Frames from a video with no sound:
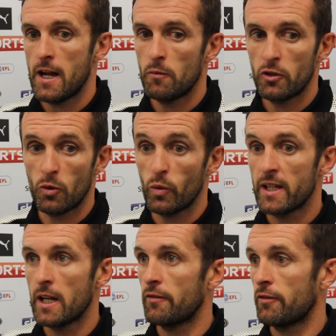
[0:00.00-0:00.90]
We've got a
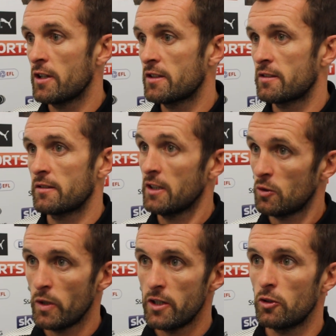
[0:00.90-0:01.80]
week left for
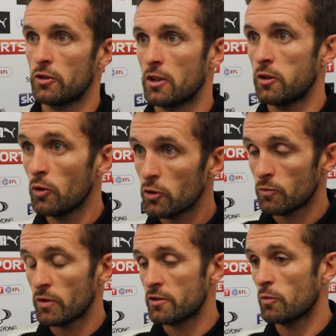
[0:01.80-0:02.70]
this window to close.
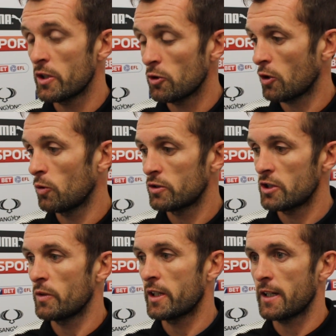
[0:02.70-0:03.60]
And once the window
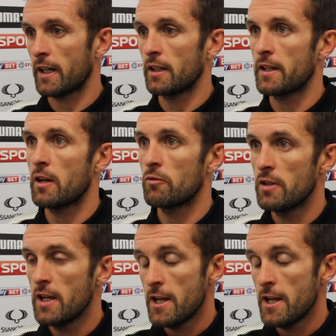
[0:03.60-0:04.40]
closes, we can knuckle down.